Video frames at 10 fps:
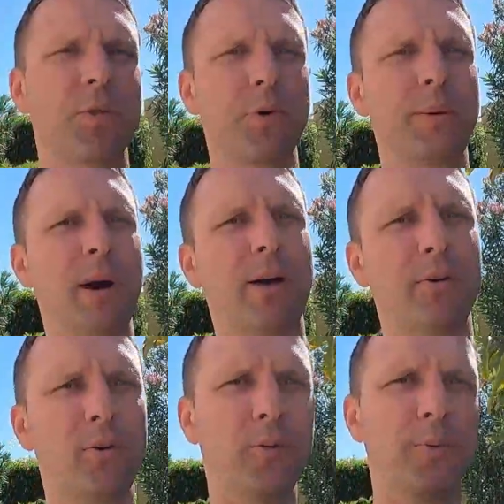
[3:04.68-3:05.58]
three
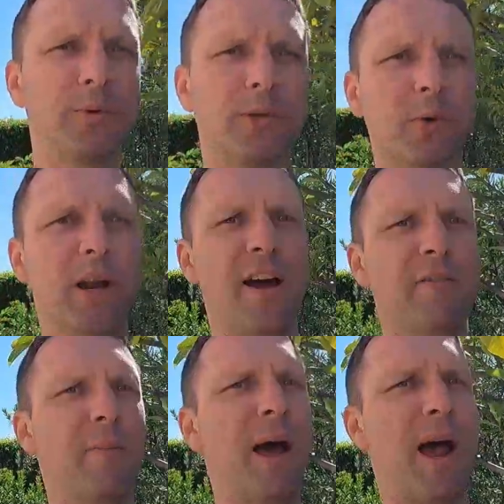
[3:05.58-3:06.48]
bedroom, two and a
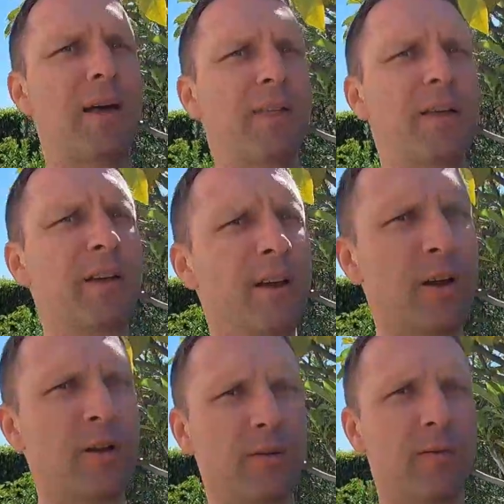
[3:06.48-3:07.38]
half bath
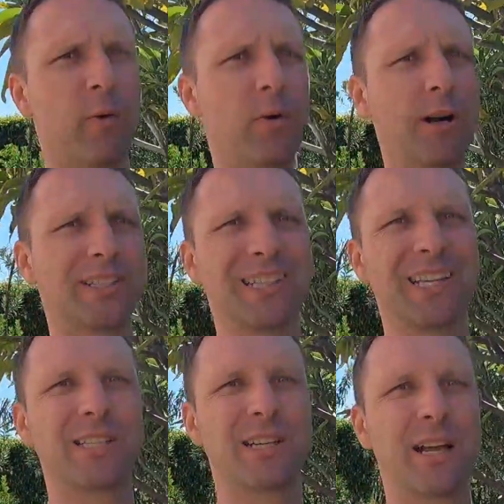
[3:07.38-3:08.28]
for it's
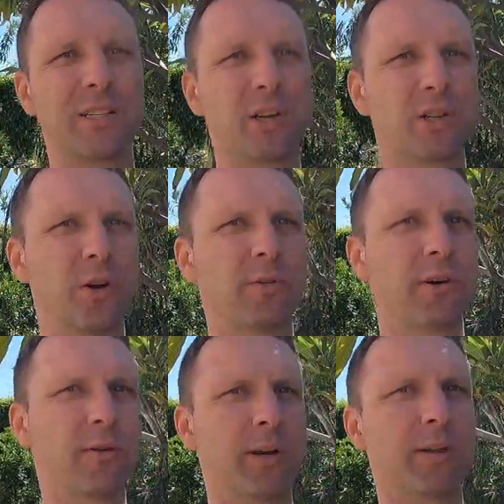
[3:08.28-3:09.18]
listed at just
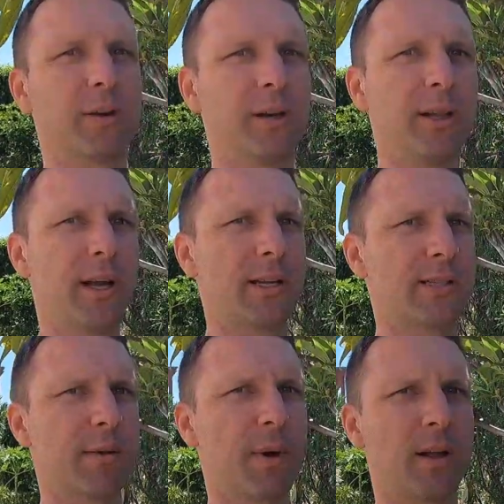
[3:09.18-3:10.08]
over 330. Like I
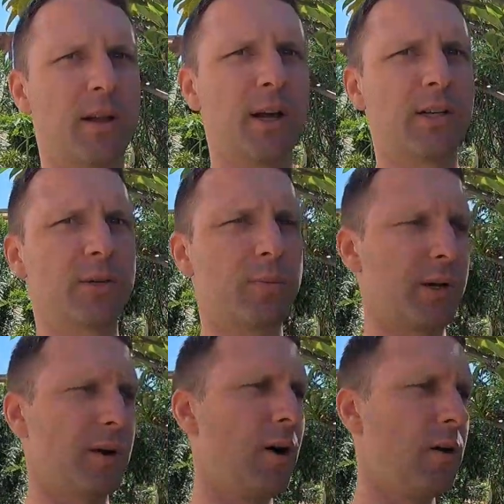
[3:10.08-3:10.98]
said, my client just
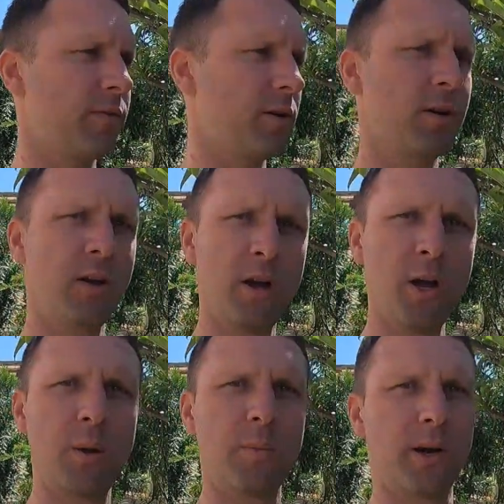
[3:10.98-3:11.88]
put in an offer.
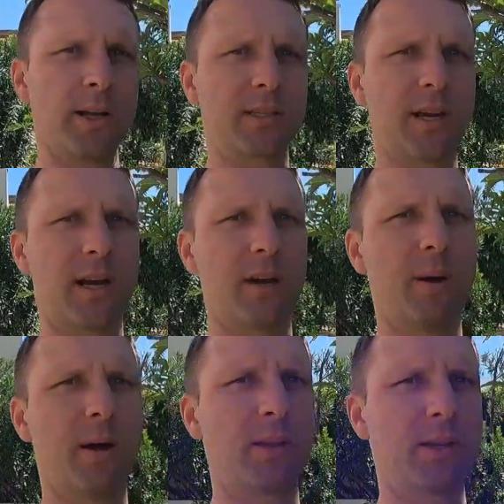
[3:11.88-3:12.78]
Pretty excited
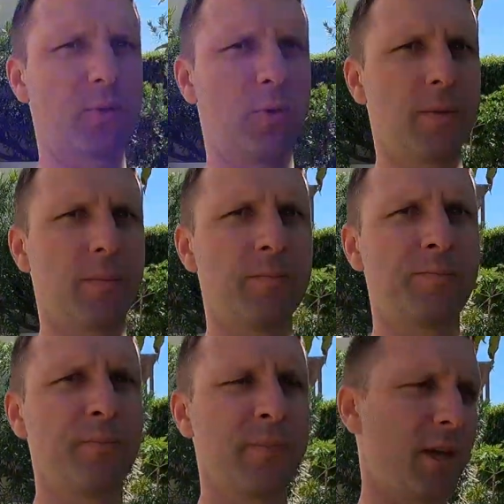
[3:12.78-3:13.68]
about this one.
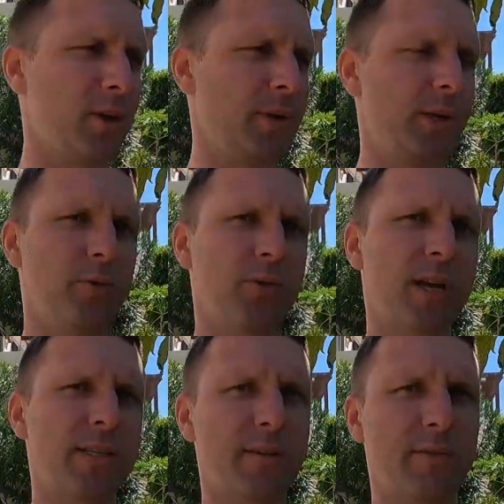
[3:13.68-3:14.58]
It'll be used
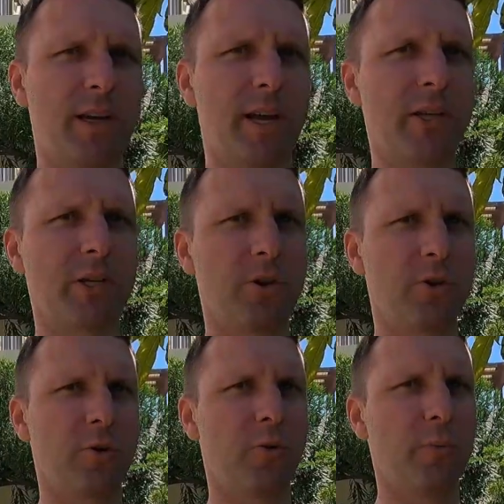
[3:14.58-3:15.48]
as a vacation
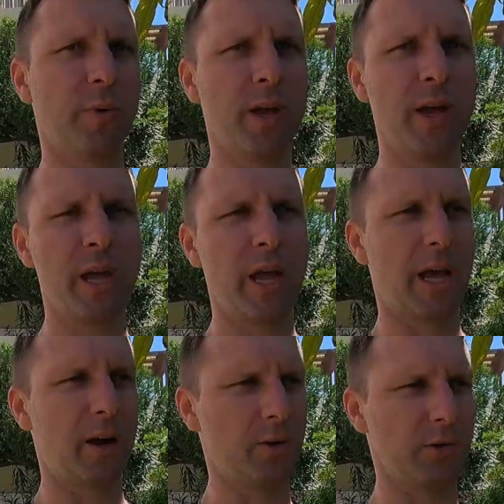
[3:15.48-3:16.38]
home
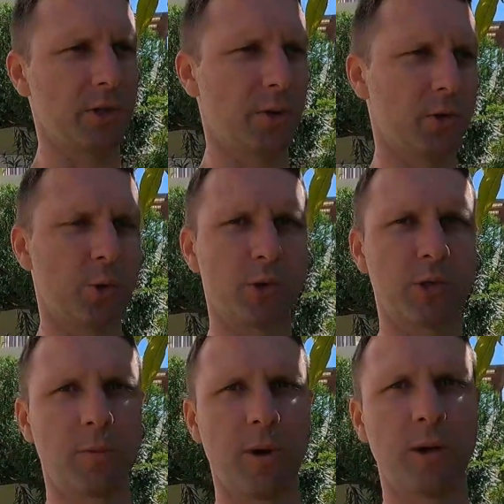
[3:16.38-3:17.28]
and also
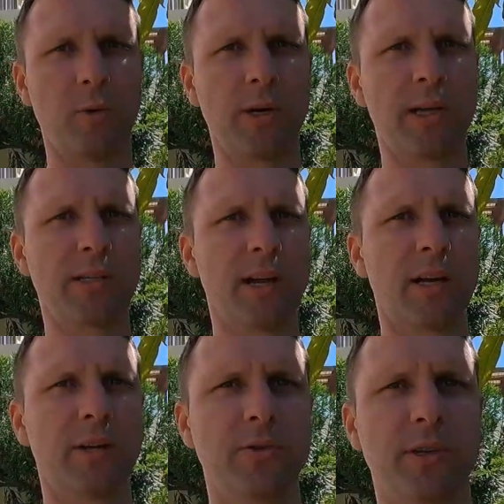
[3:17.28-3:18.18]
short-term rental when he's
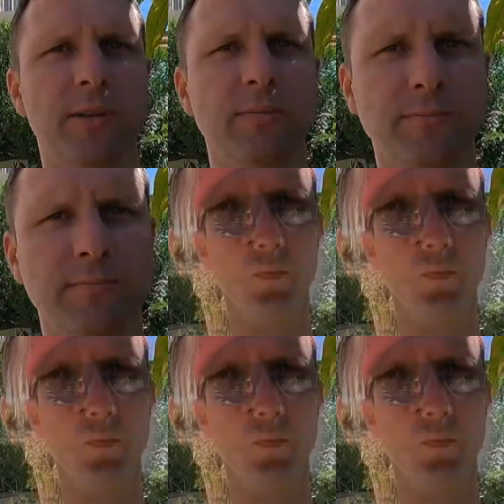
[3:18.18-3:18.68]
not using it.